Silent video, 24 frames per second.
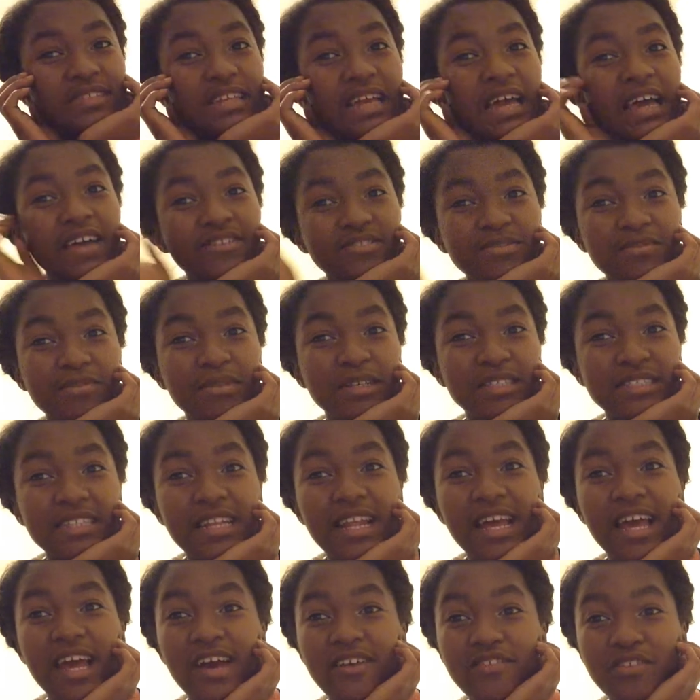I have some things that
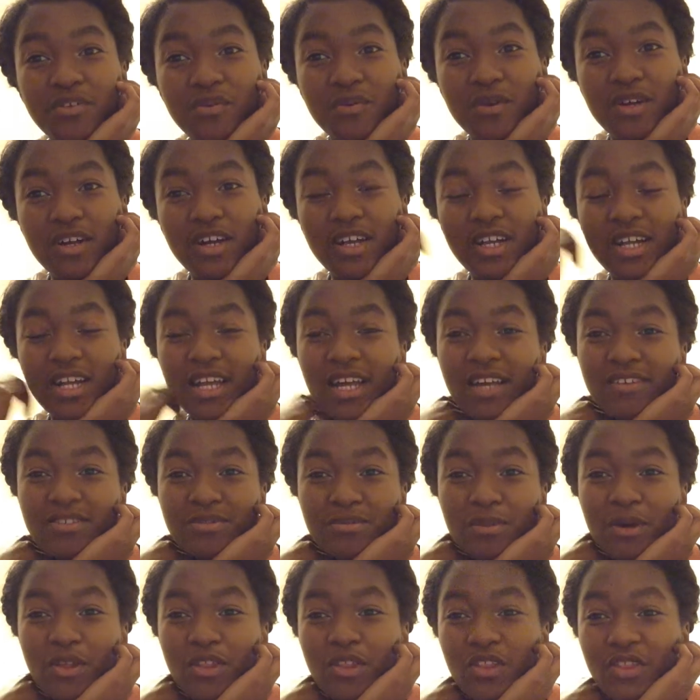I have to work on and I have
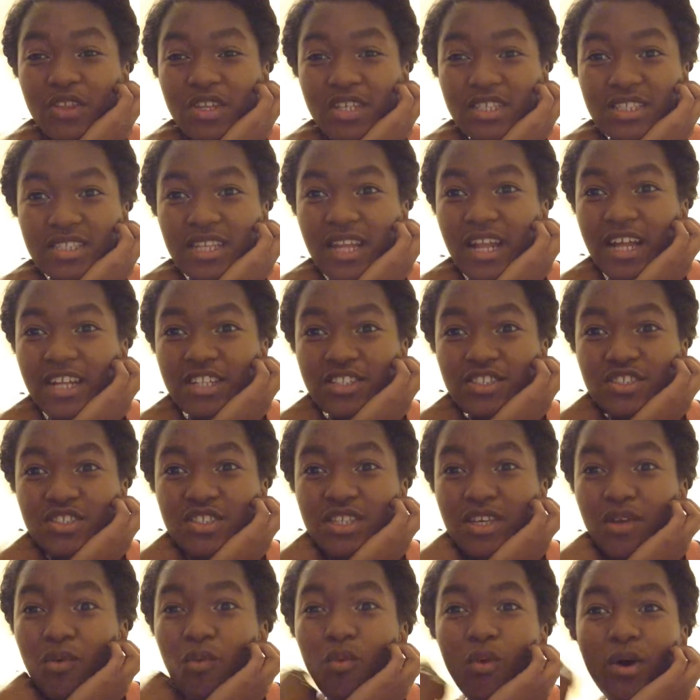some other things that I just
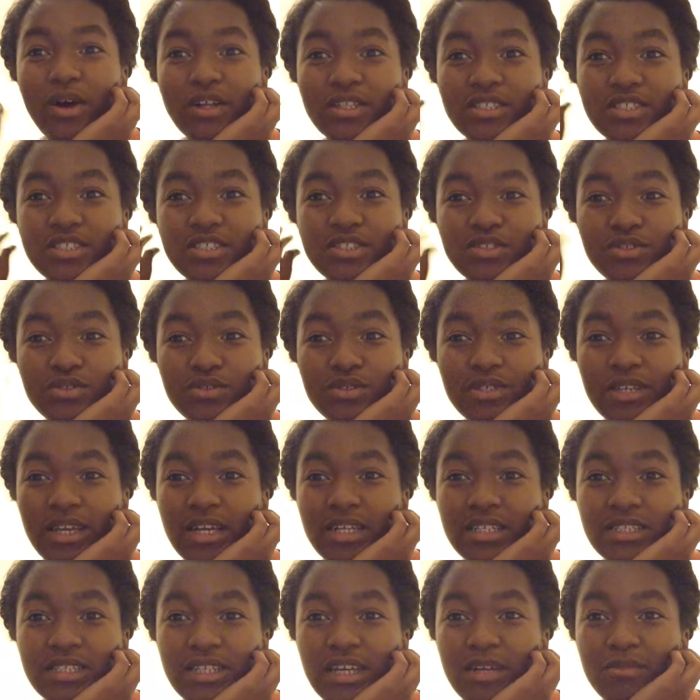like want to
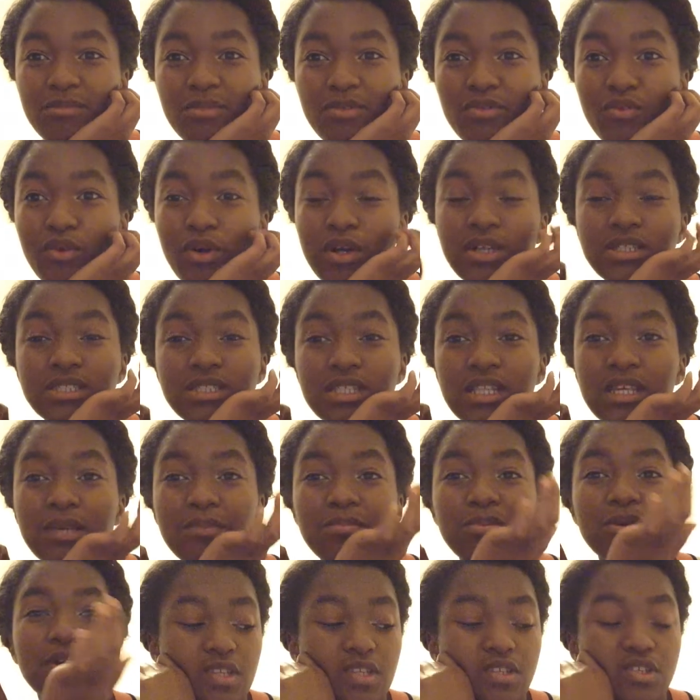get done before I sleep.